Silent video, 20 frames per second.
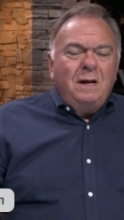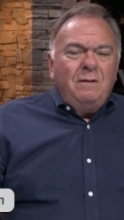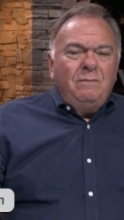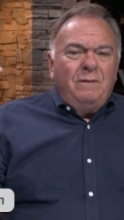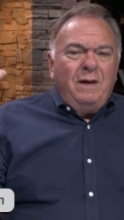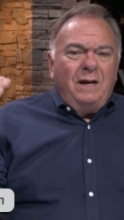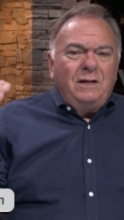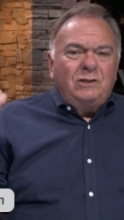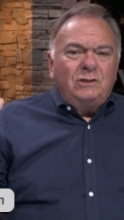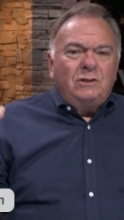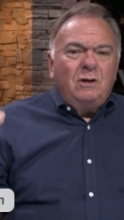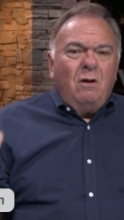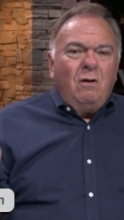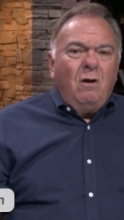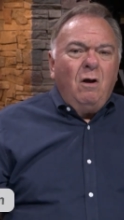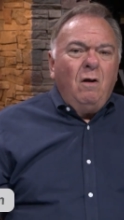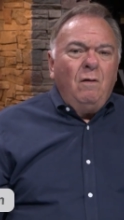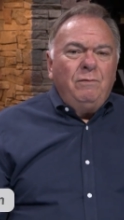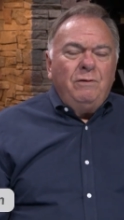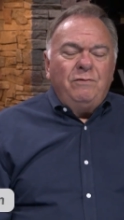They saw
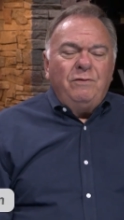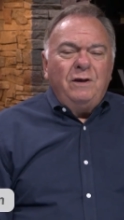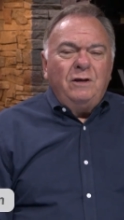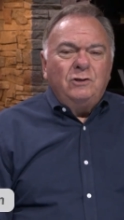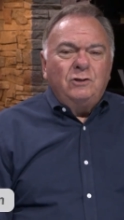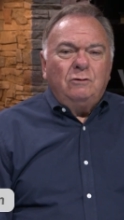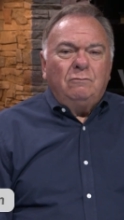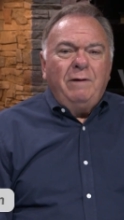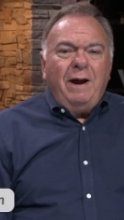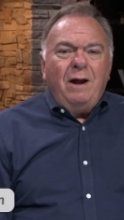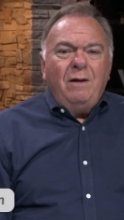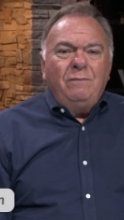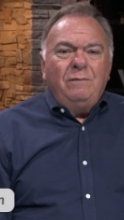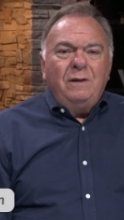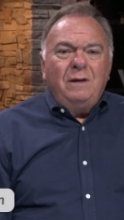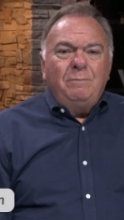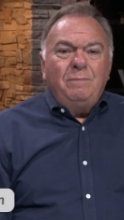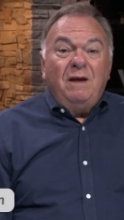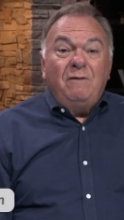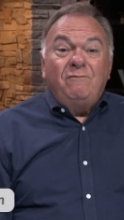all the things around
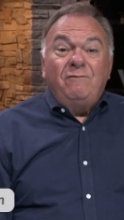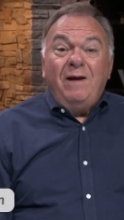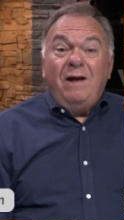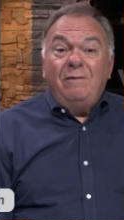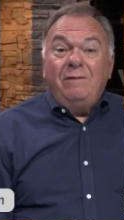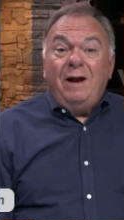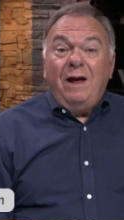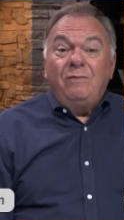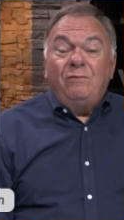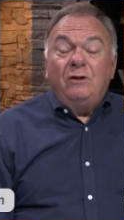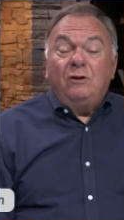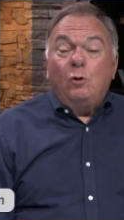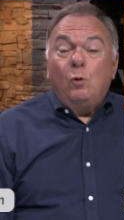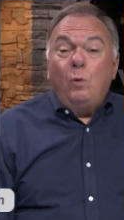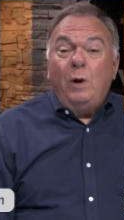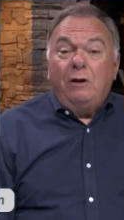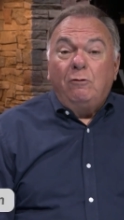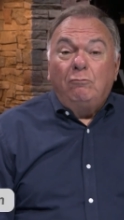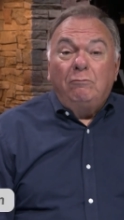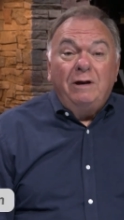them. They found out that
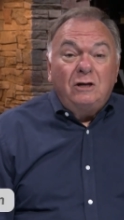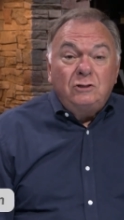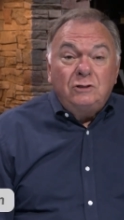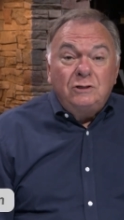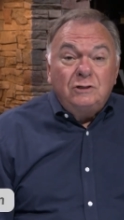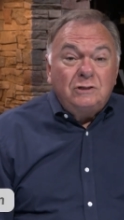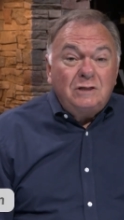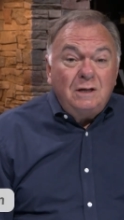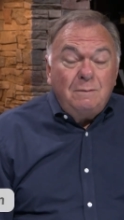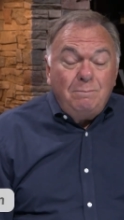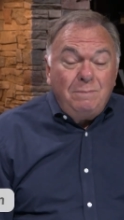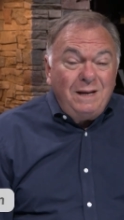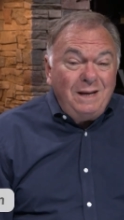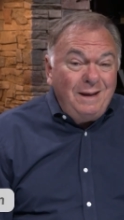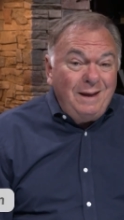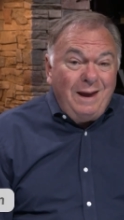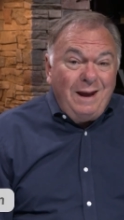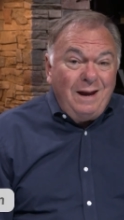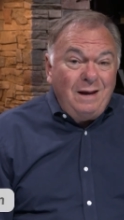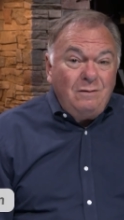quick riches can be
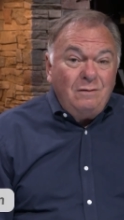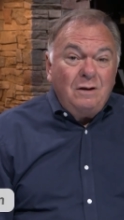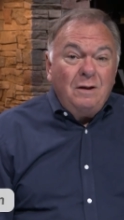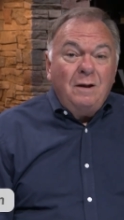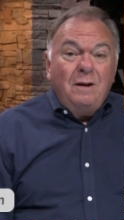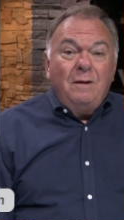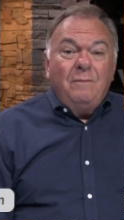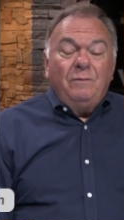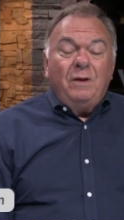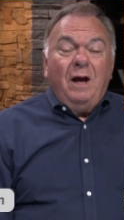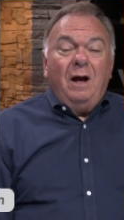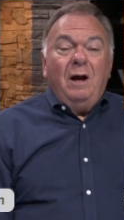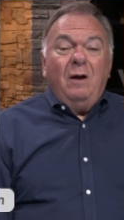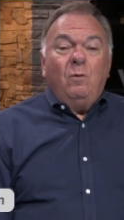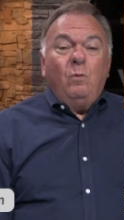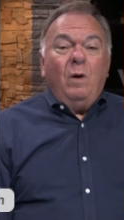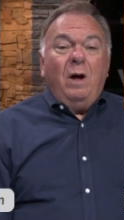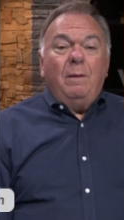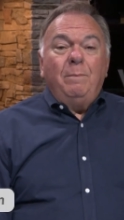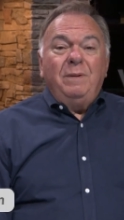gained uh,
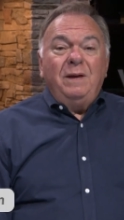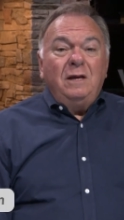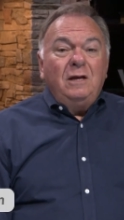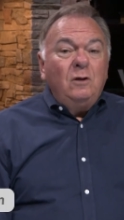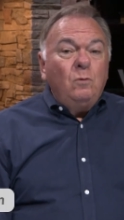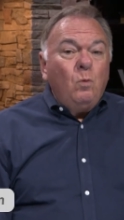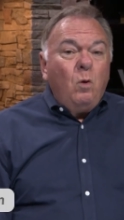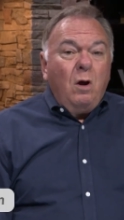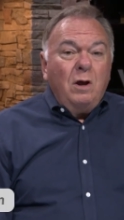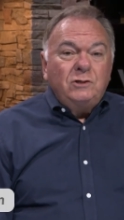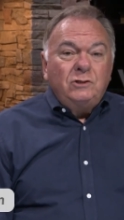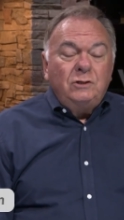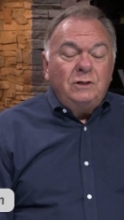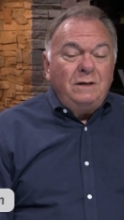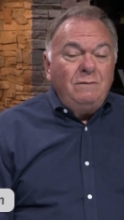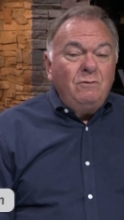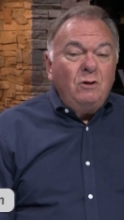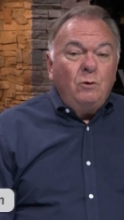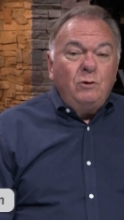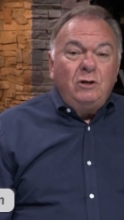while being in Washington,
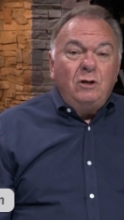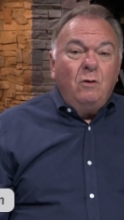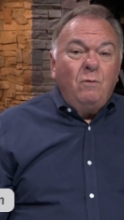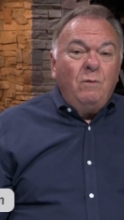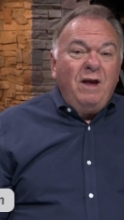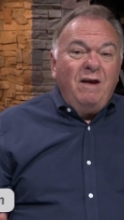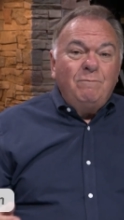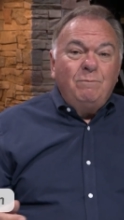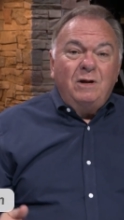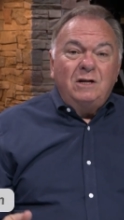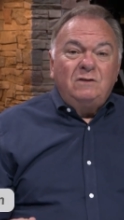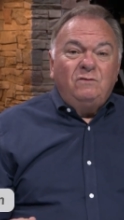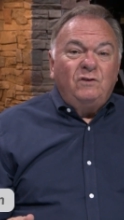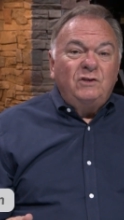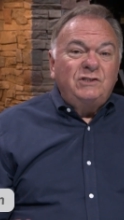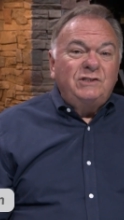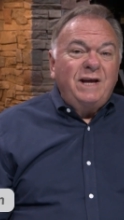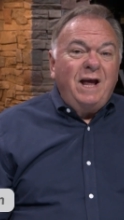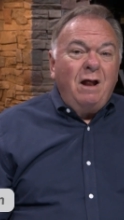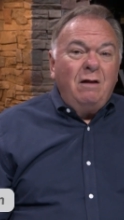even though you don't have much of a
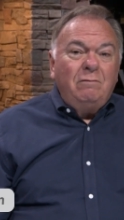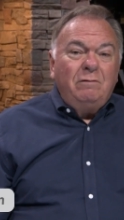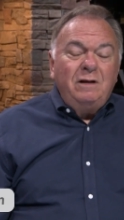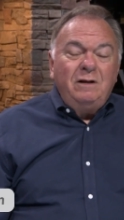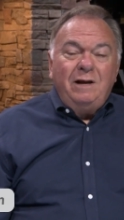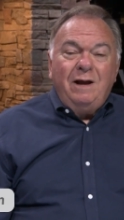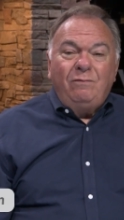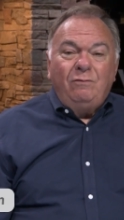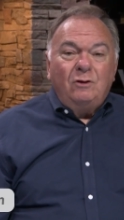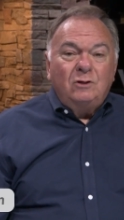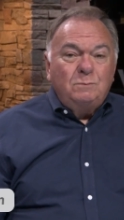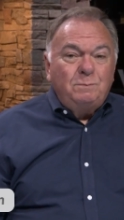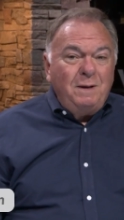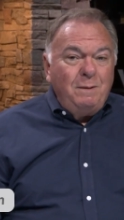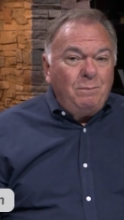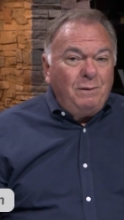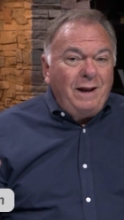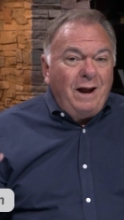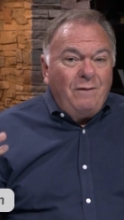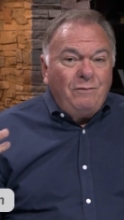salary, yet there's
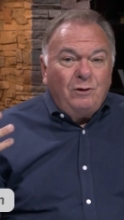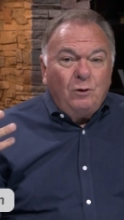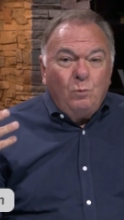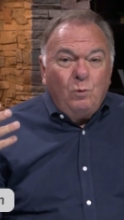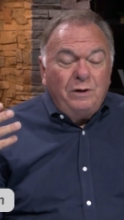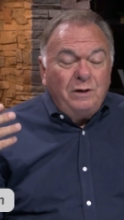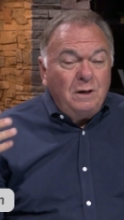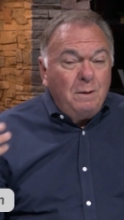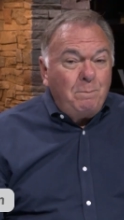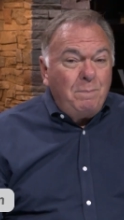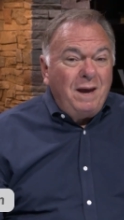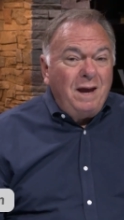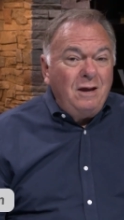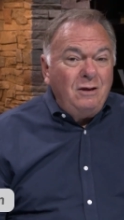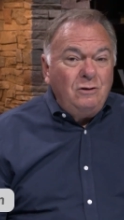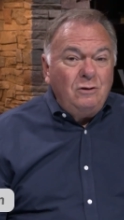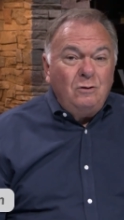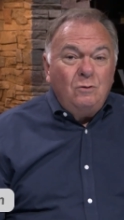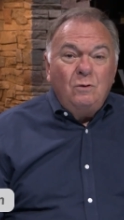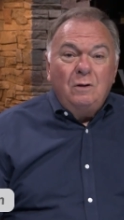people out there willing to pay
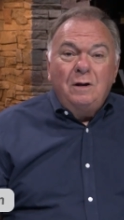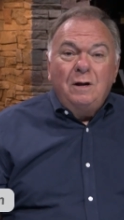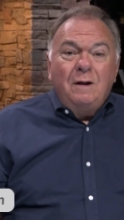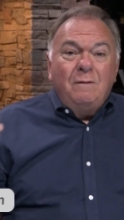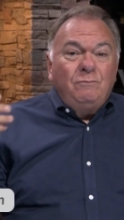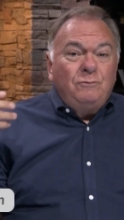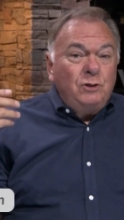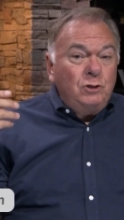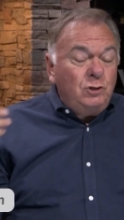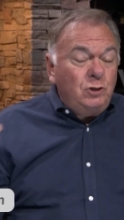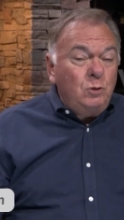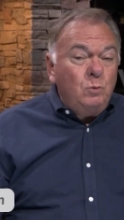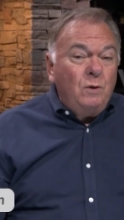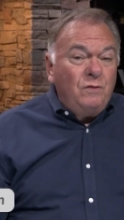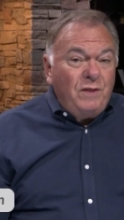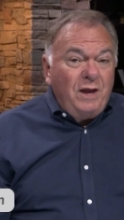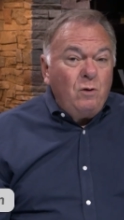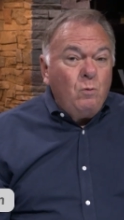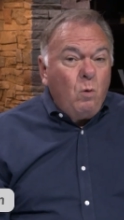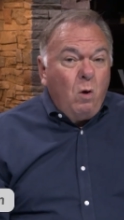you to do
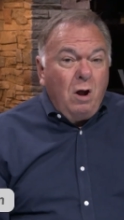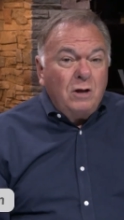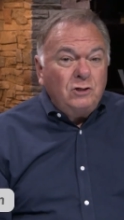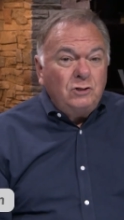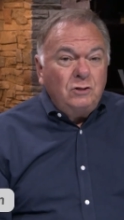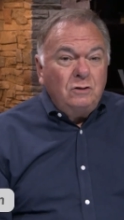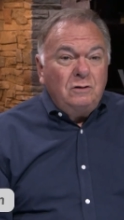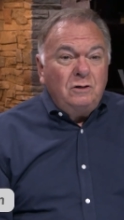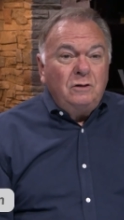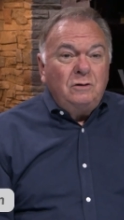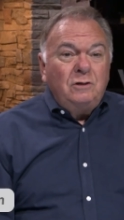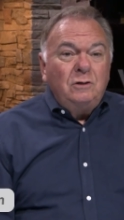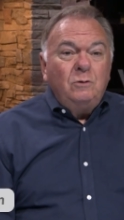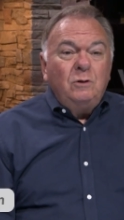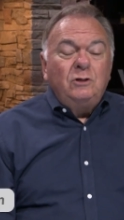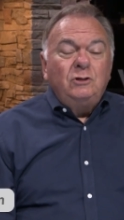what they want you to do.